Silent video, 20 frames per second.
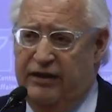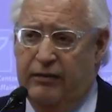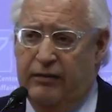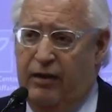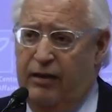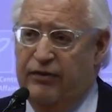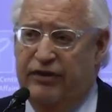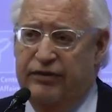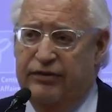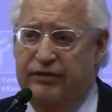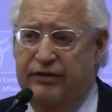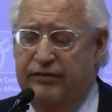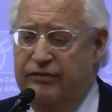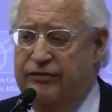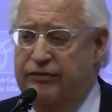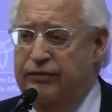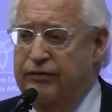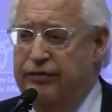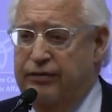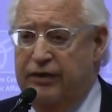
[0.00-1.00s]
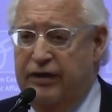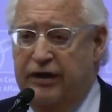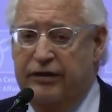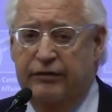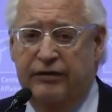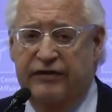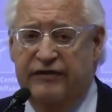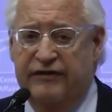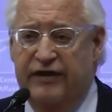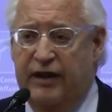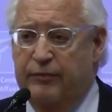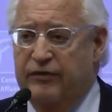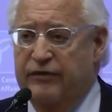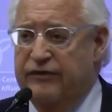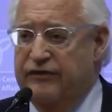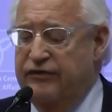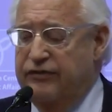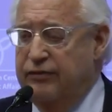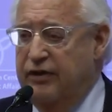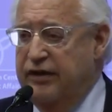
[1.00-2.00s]
And we can come up with two or three other
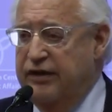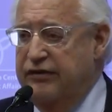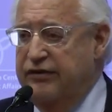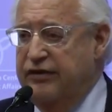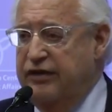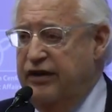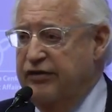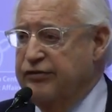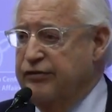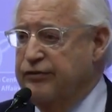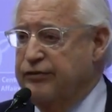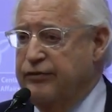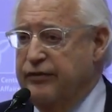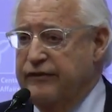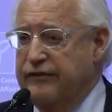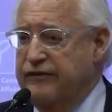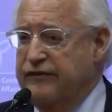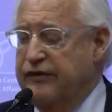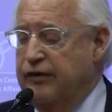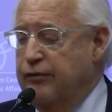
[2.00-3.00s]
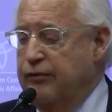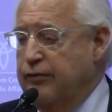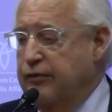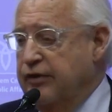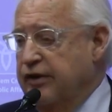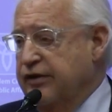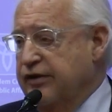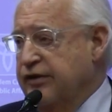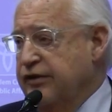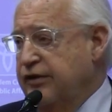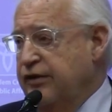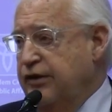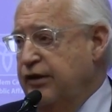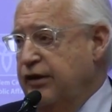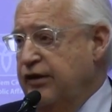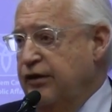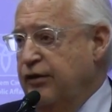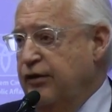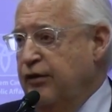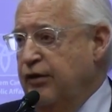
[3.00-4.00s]
examples as well. International forces don't work.
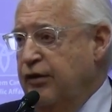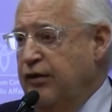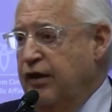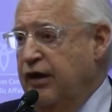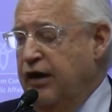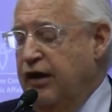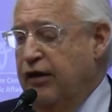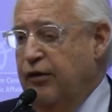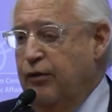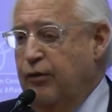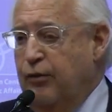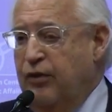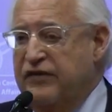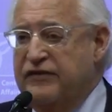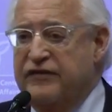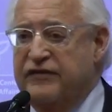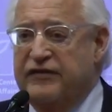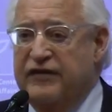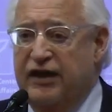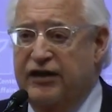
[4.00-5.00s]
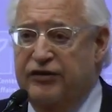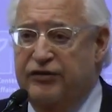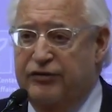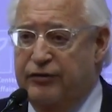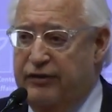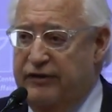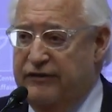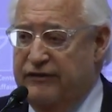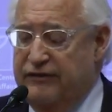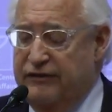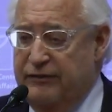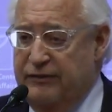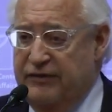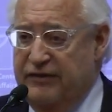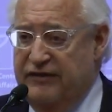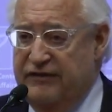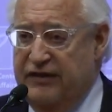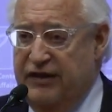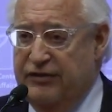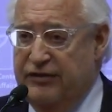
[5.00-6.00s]
What's the second choice?